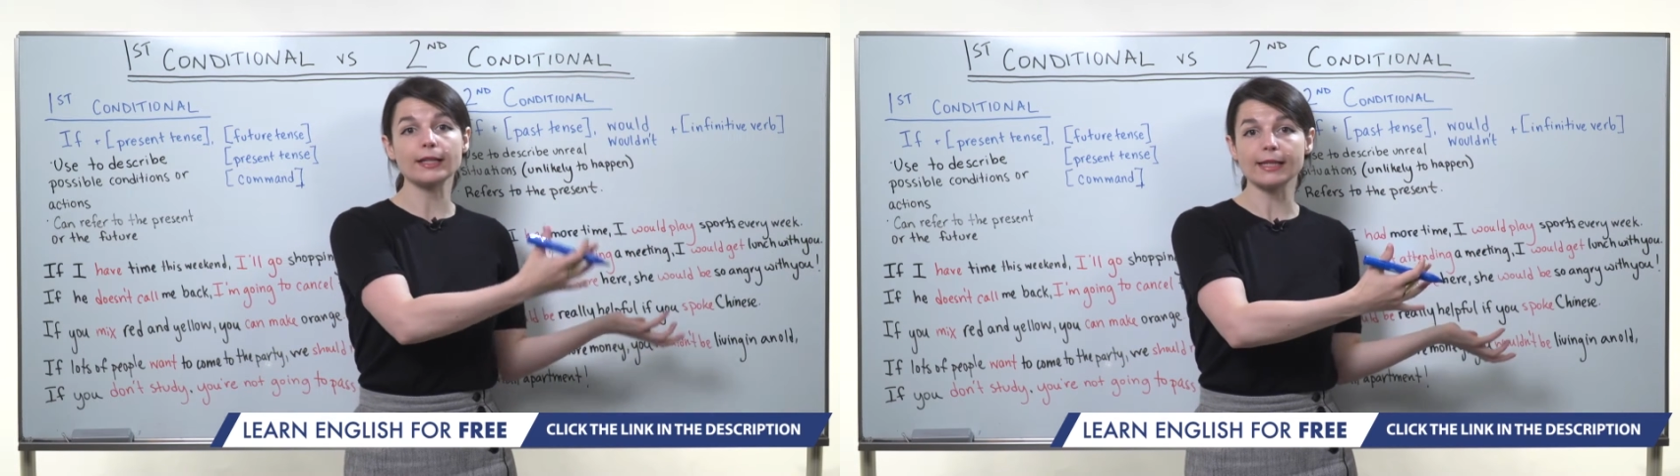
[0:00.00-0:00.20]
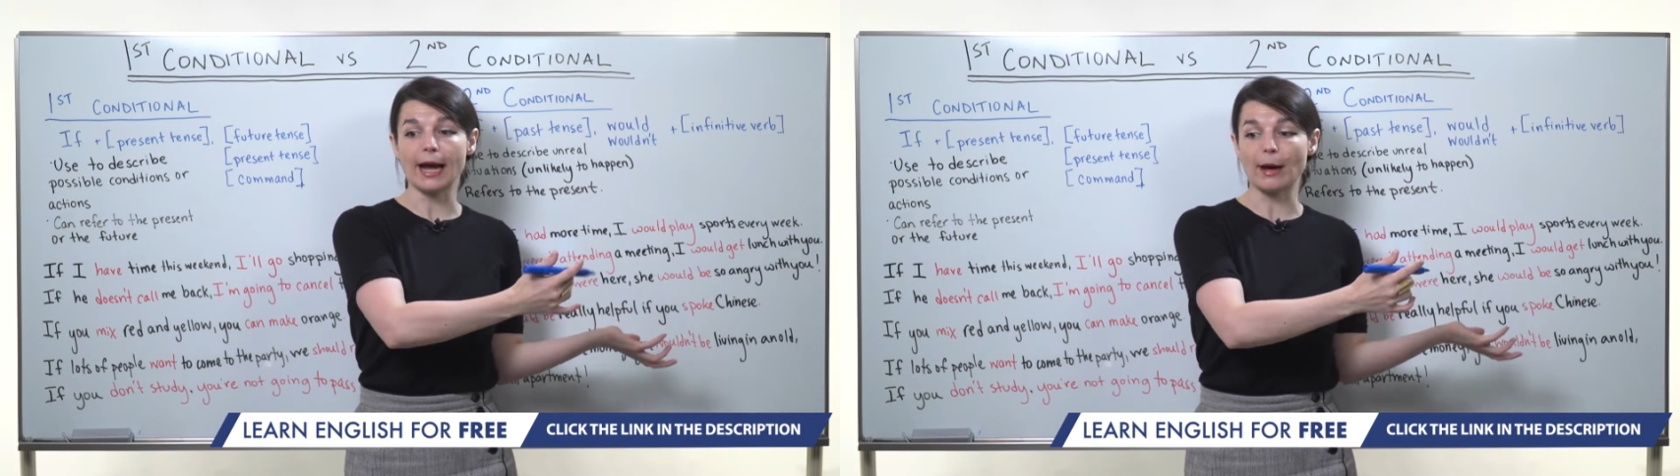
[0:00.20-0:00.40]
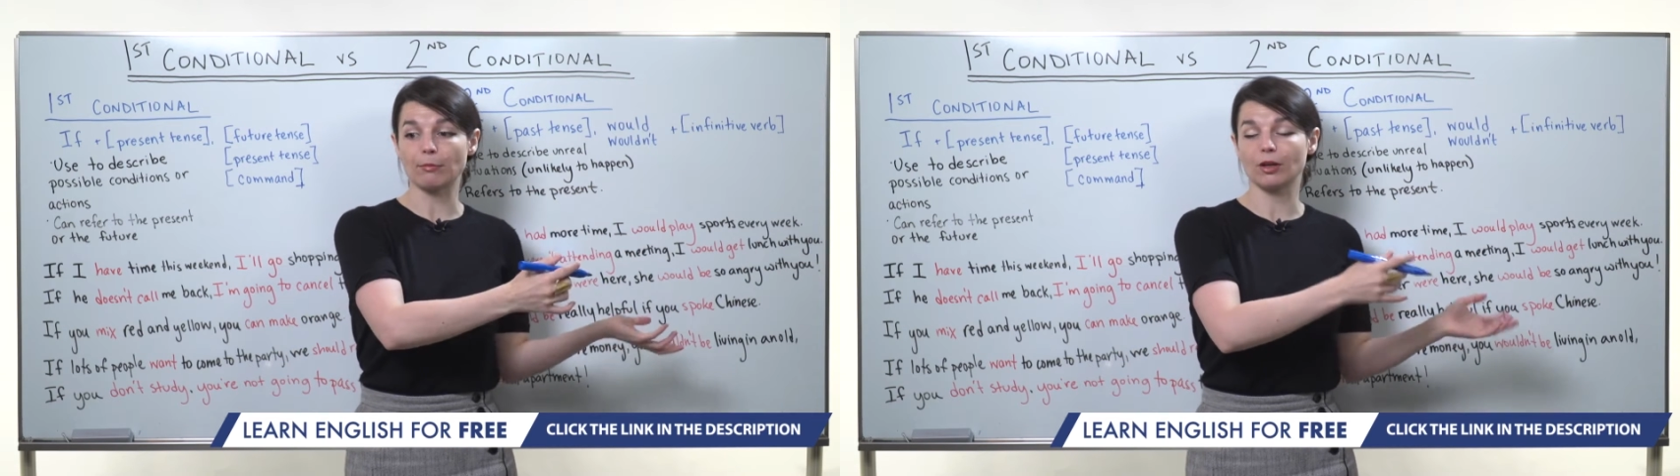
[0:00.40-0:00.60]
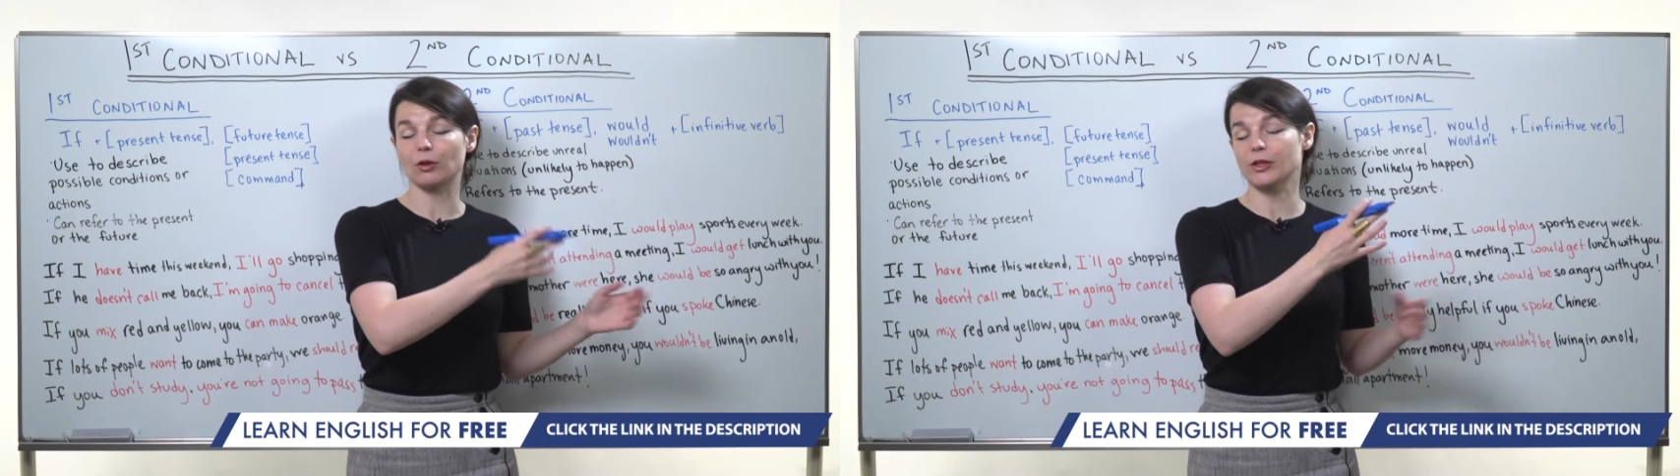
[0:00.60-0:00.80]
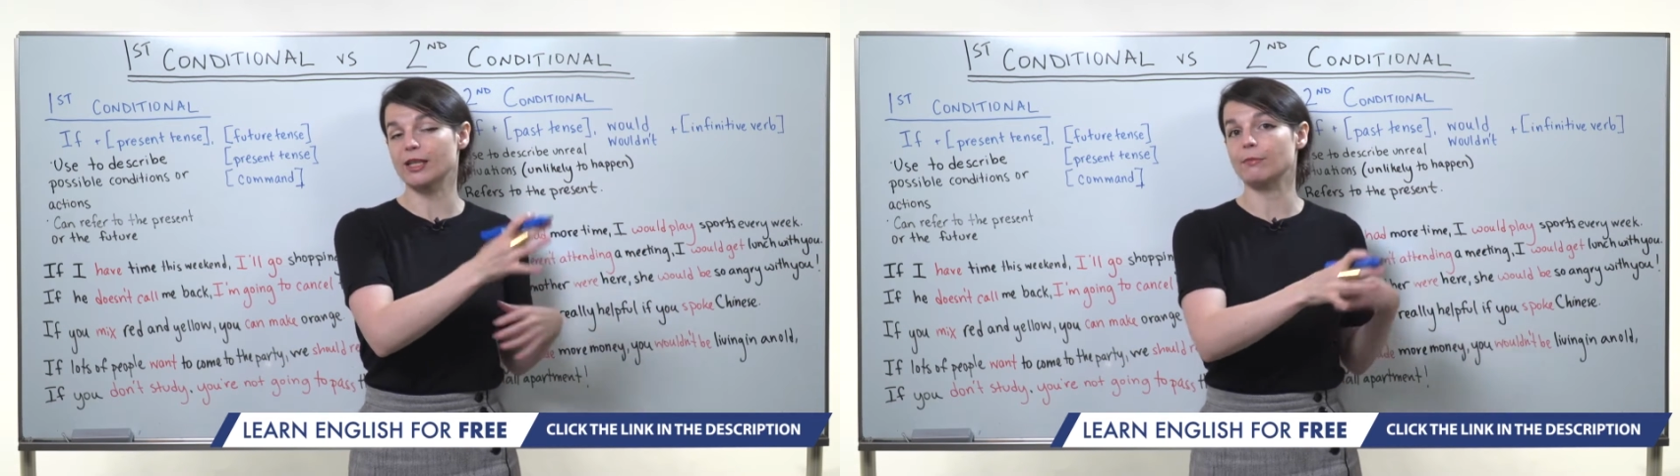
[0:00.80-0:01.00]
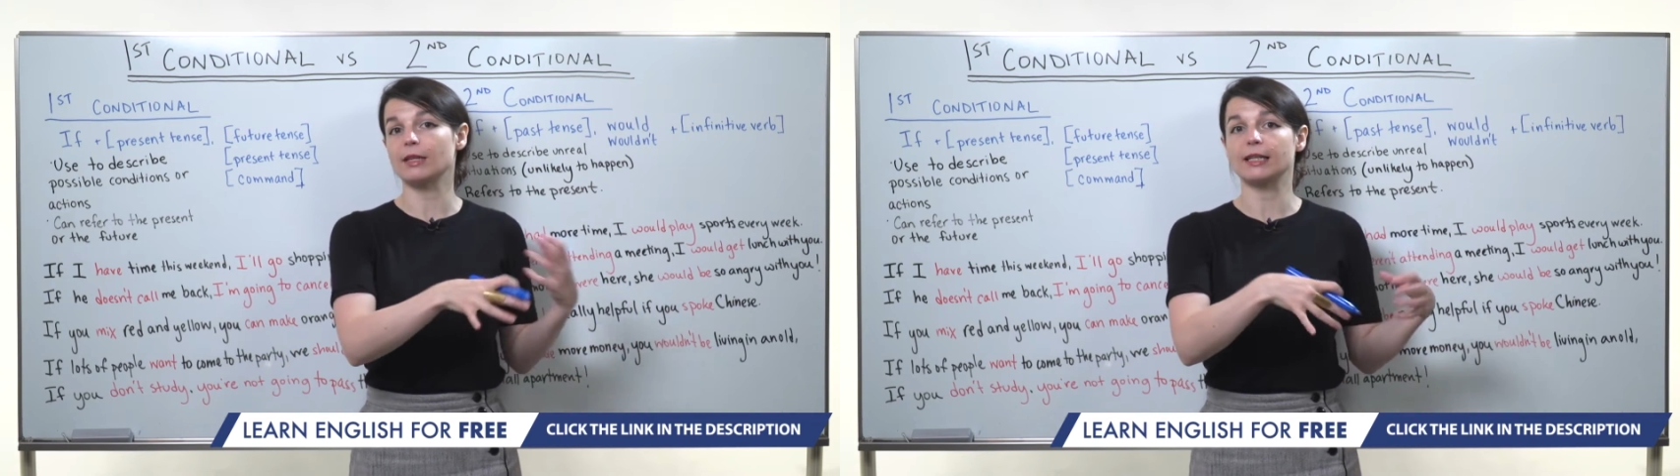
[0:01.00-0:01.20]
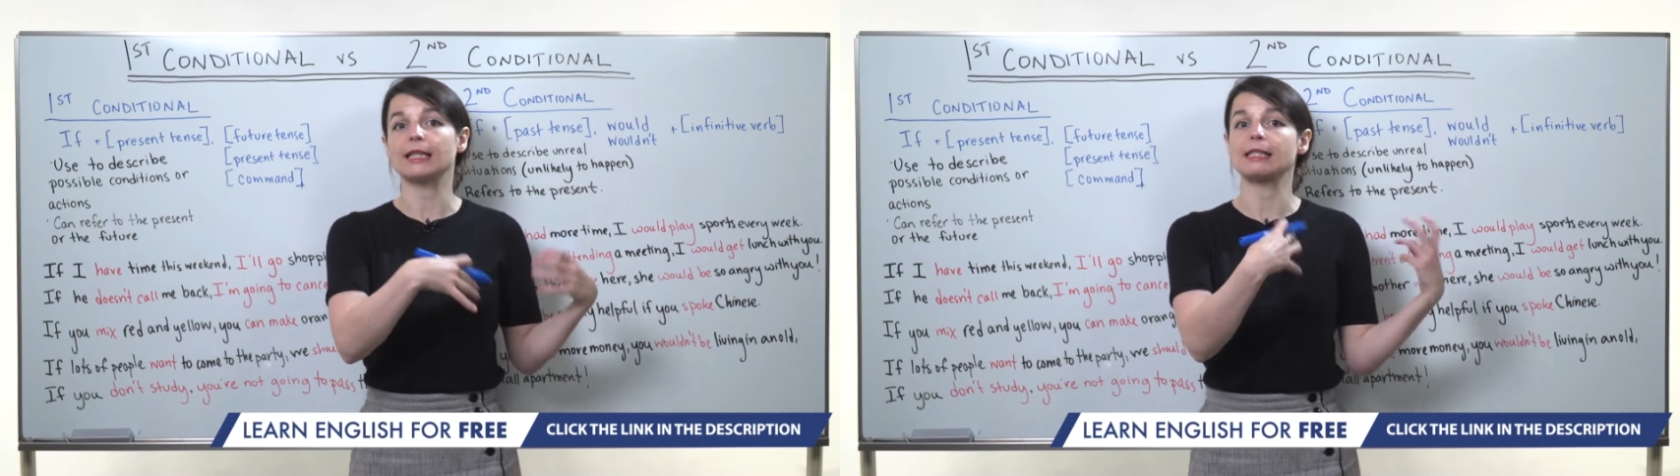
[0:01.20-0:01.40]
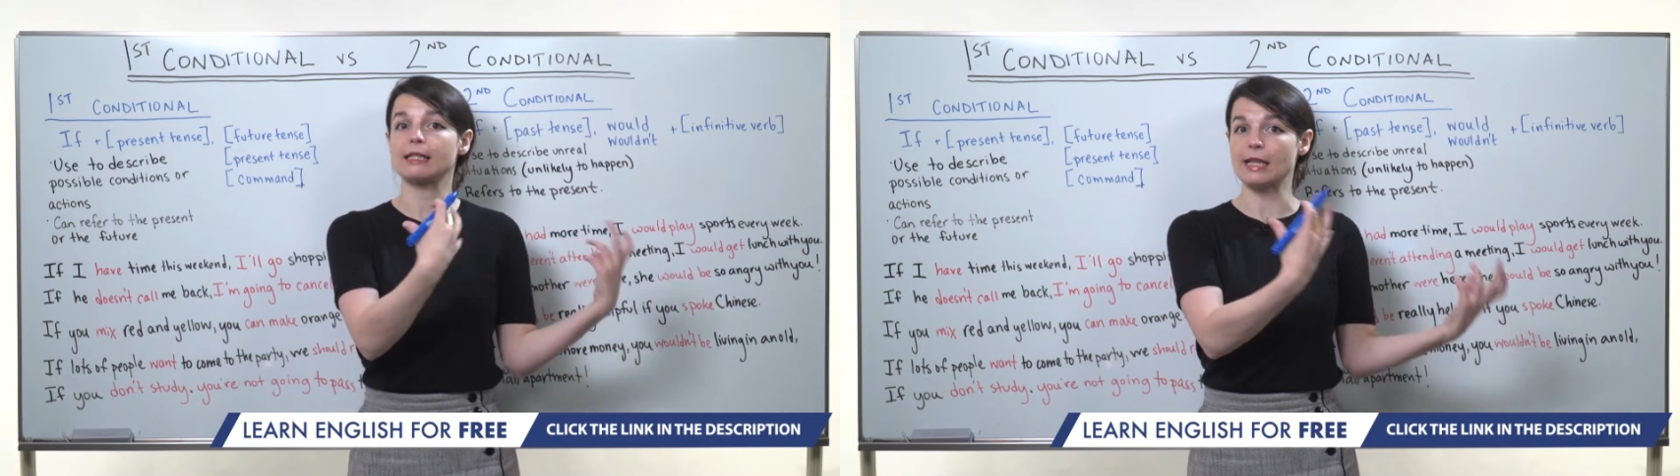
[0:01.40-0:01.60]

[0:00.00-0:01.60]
to happen or something that's